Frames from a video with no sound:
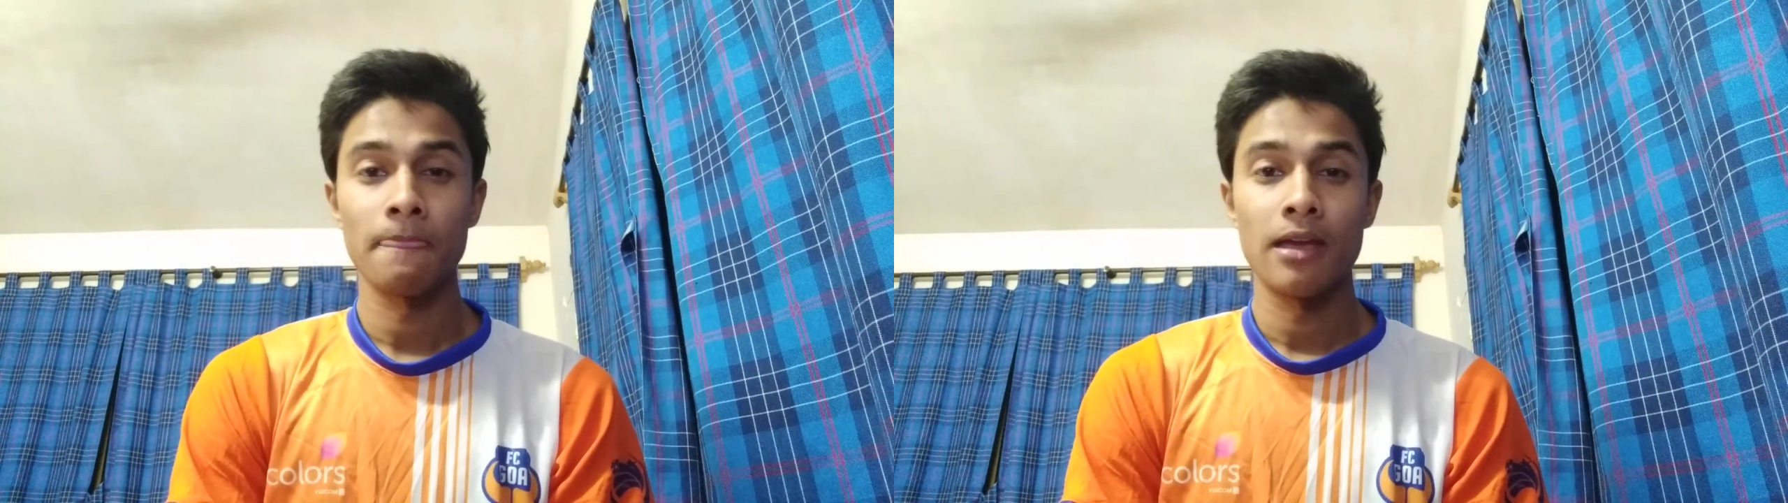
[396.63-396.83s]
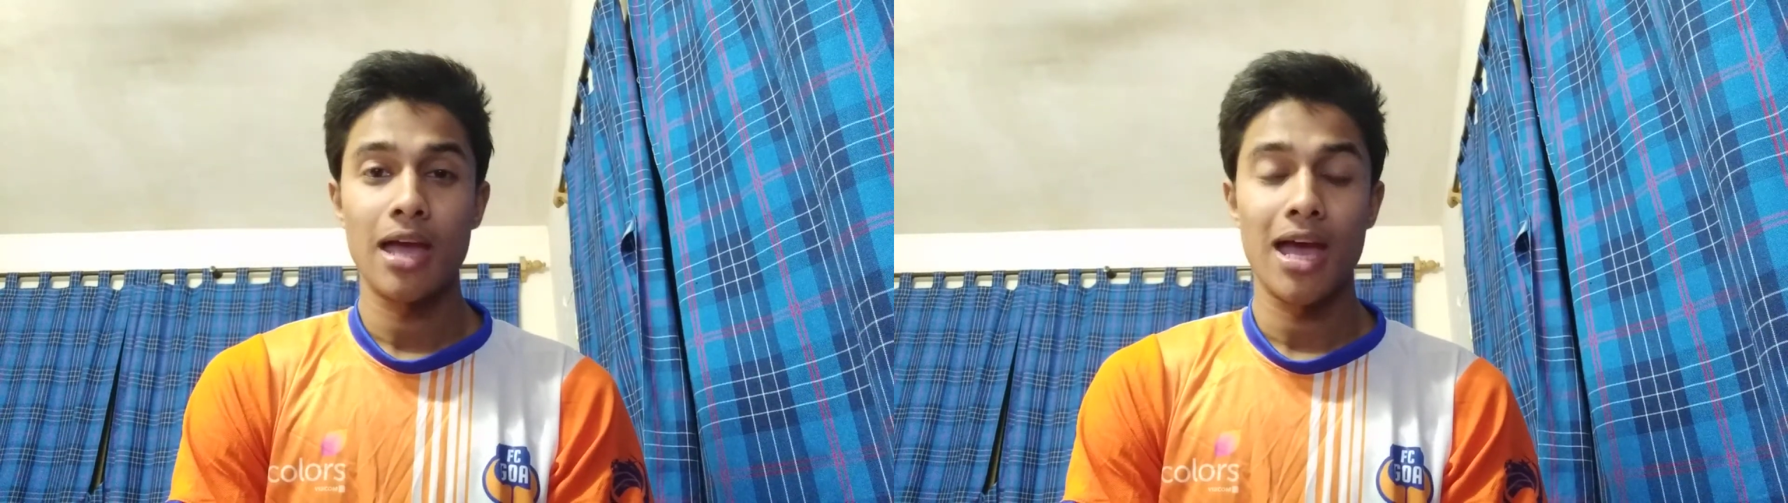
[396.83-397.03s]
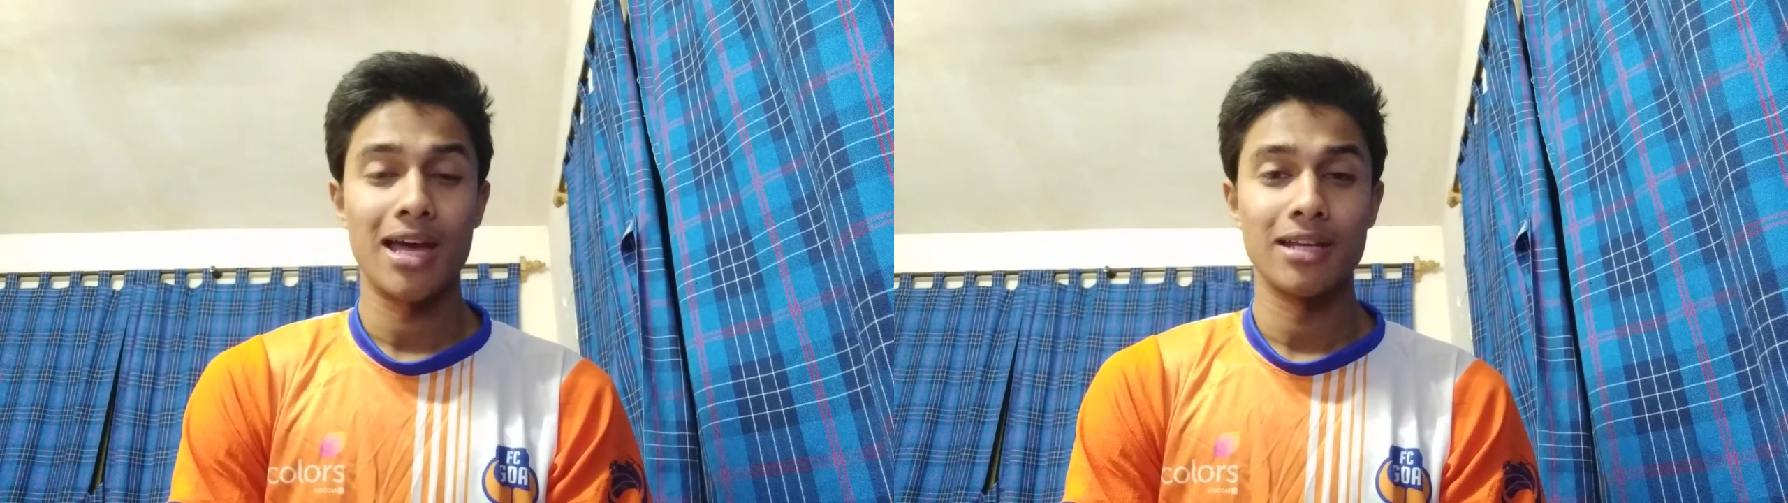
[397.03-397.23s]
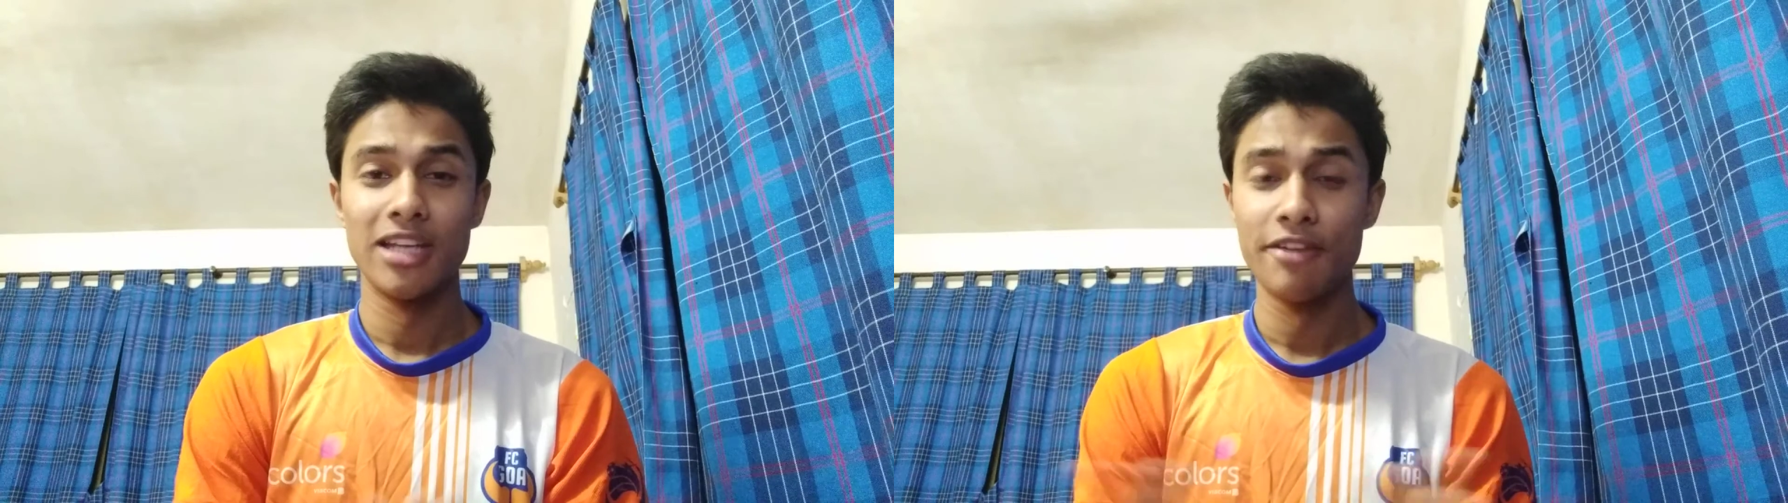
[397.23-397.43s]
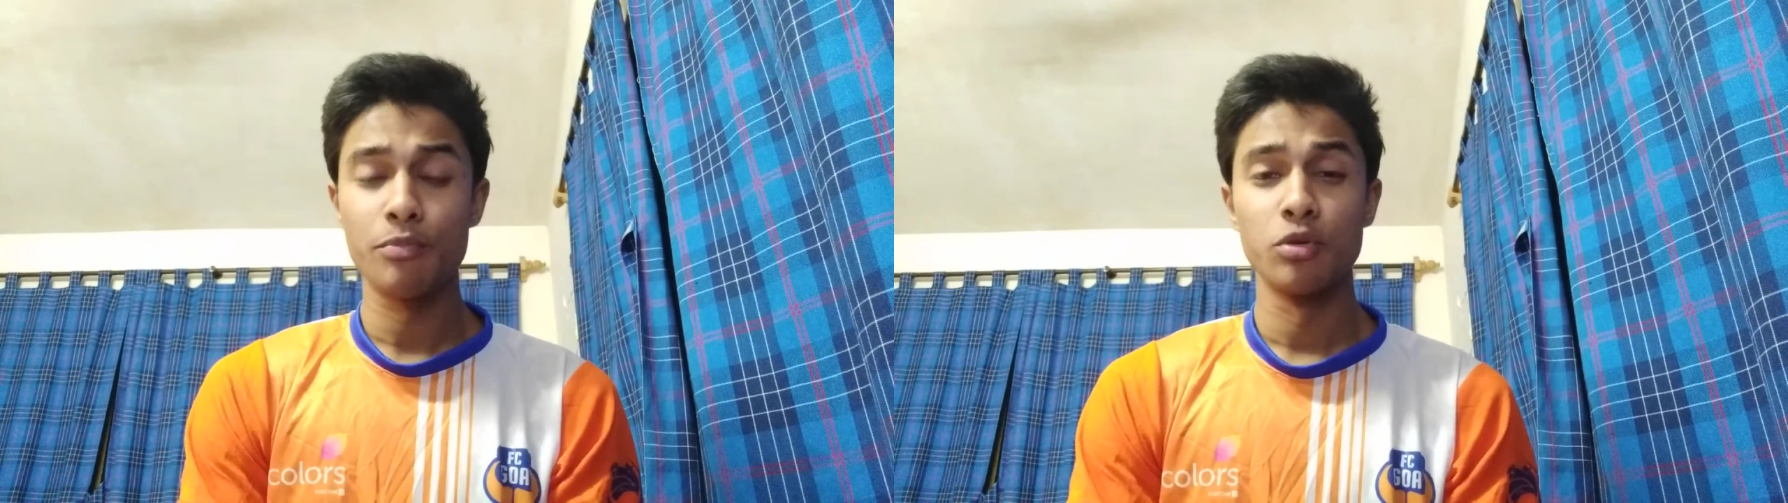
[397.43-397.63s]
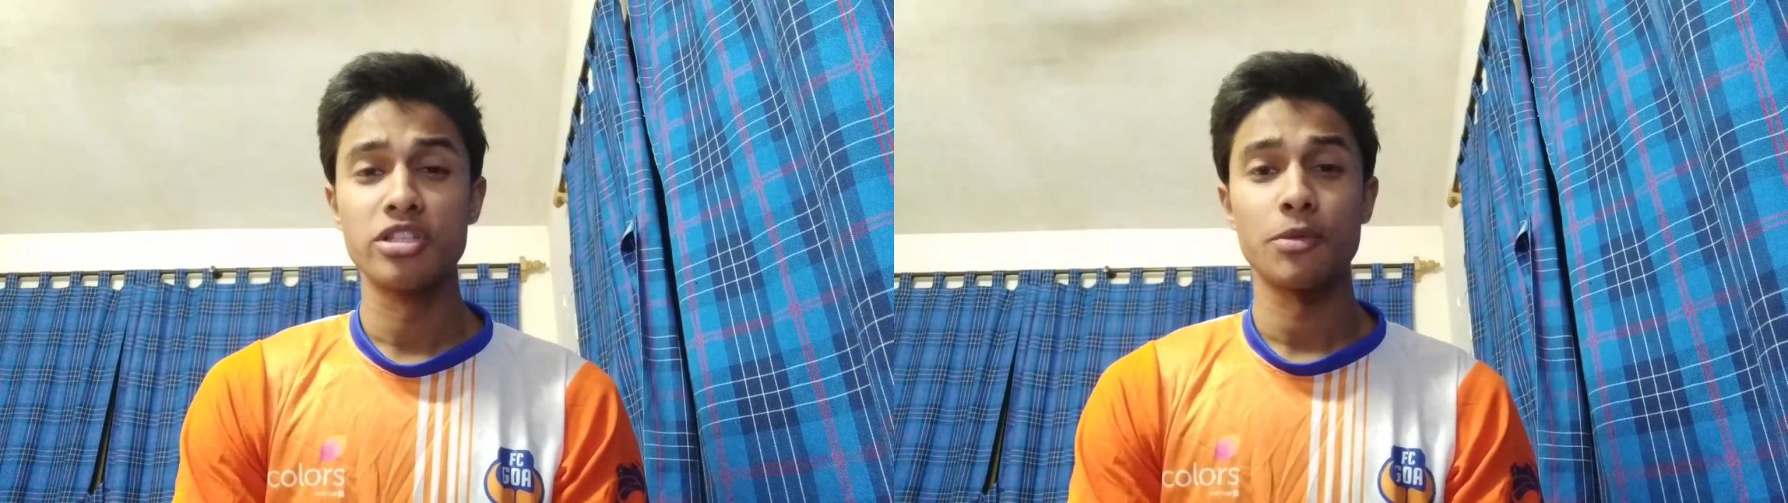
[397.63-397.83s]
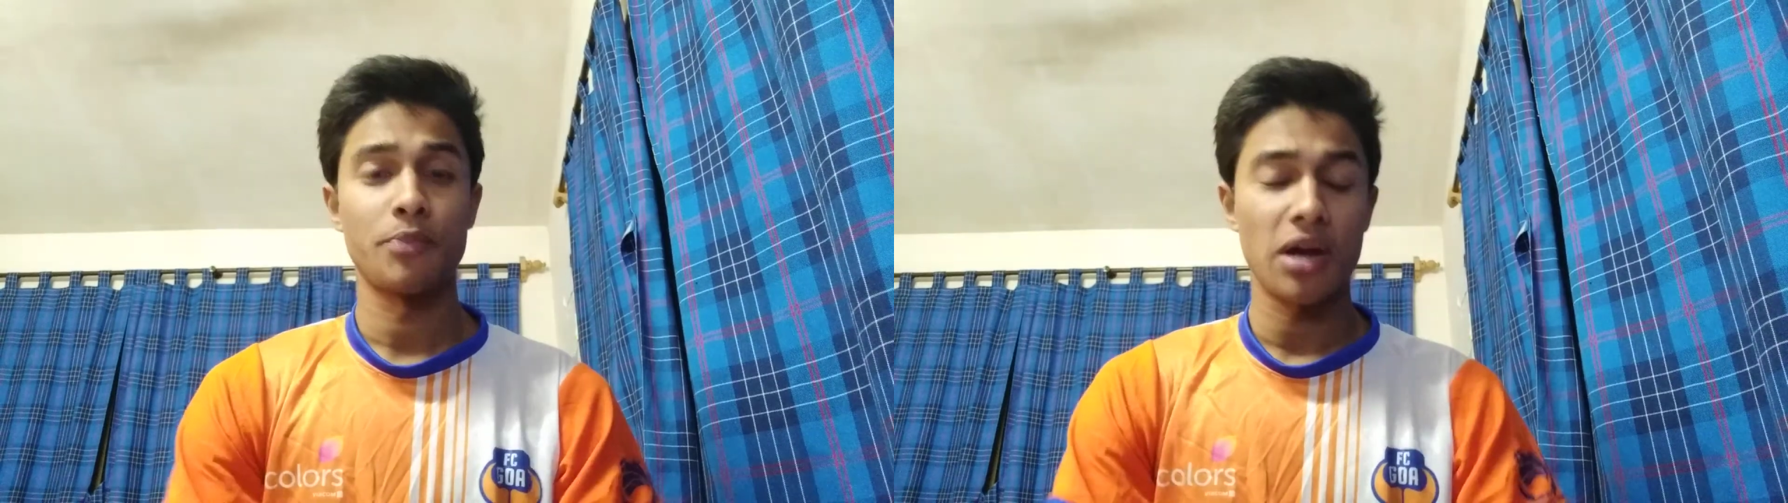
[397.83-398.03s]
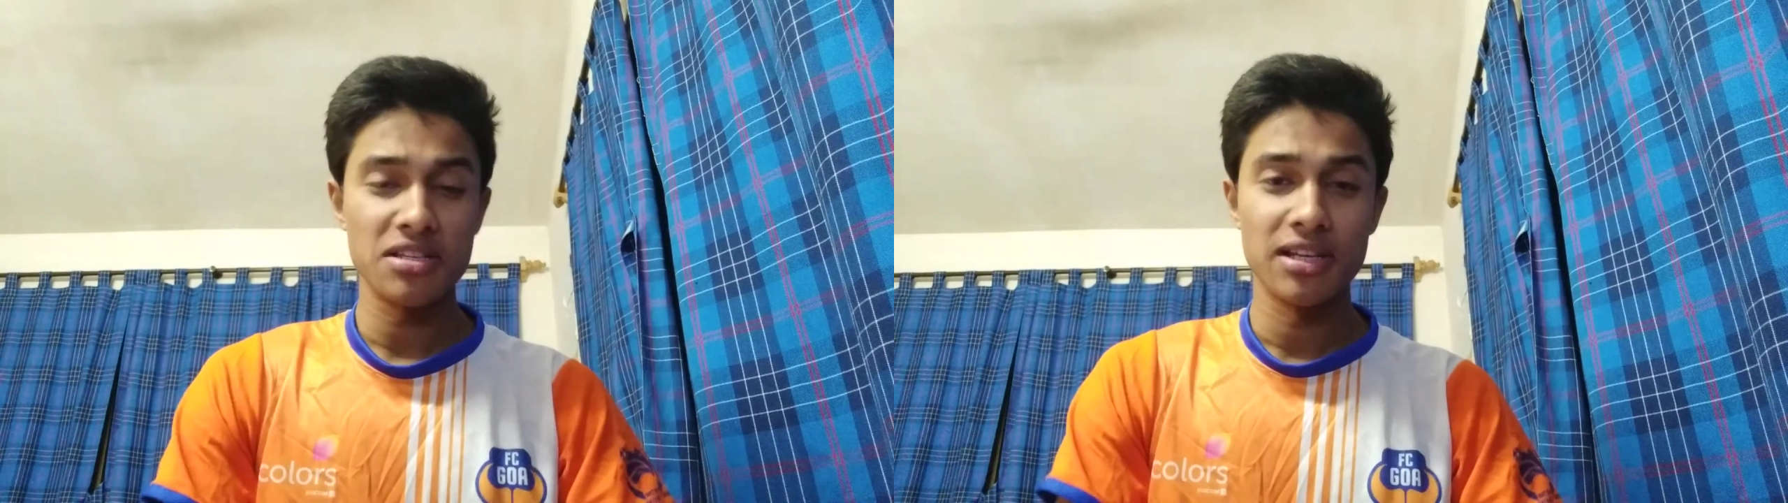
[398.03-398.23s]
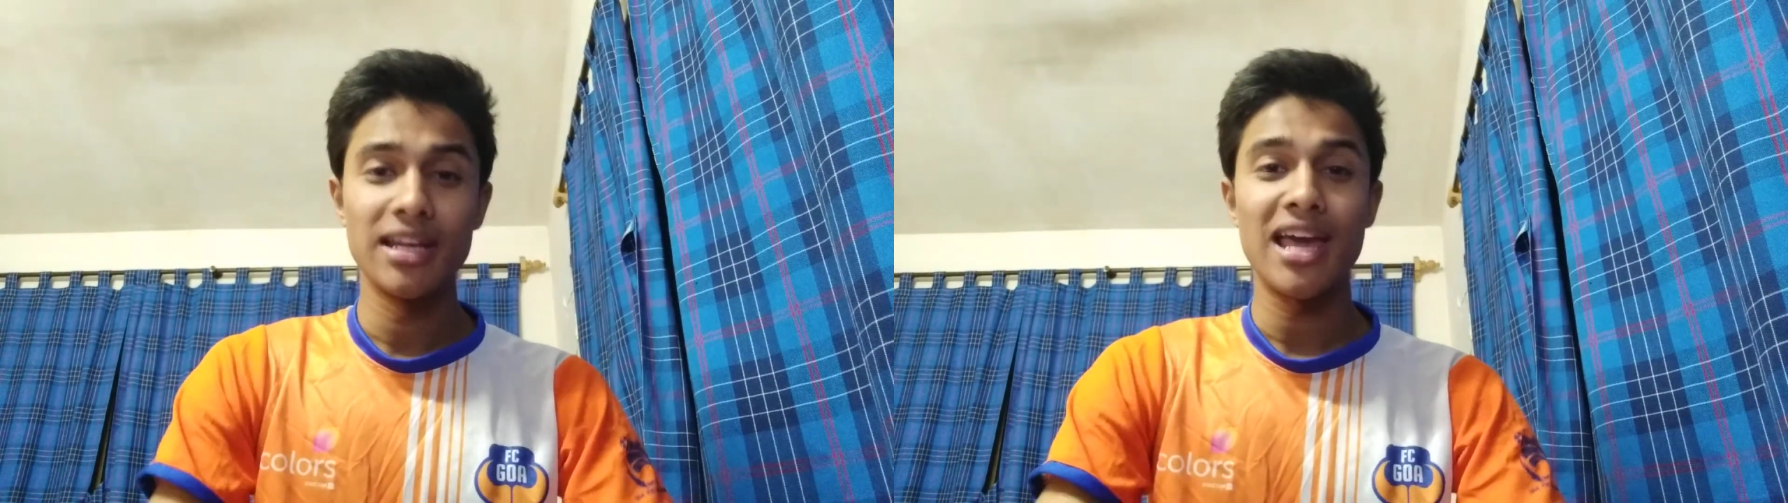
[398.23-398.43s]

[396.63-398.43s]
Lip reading: and Liverpool surprisingly